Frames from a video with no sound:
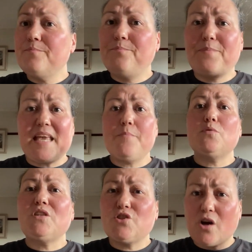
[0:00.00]
be able
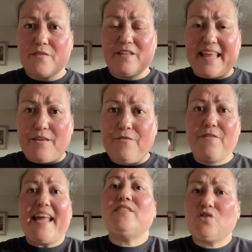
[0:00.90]
to sort of like
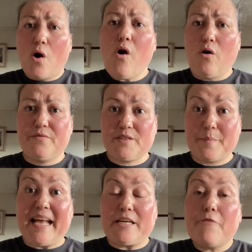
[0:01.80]
vent off some
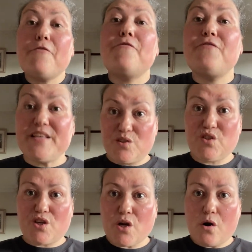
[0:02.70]
kind of
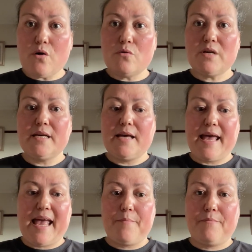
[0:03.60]
physical
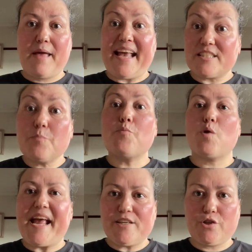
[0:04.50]

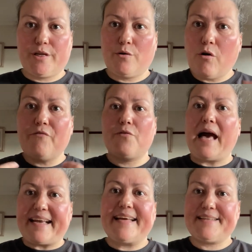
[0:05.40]
expression of
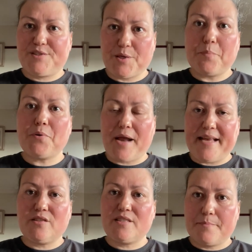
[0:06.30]
that kind of
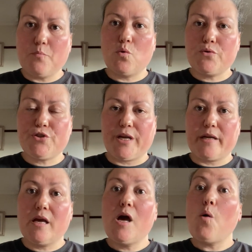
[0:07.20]
suppressed
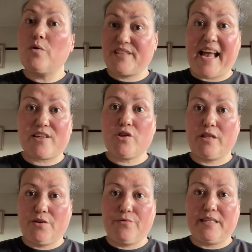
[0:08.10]
emotion was
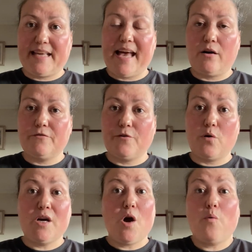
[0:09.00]
actually really helpful.
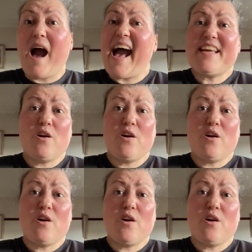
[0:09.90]
What I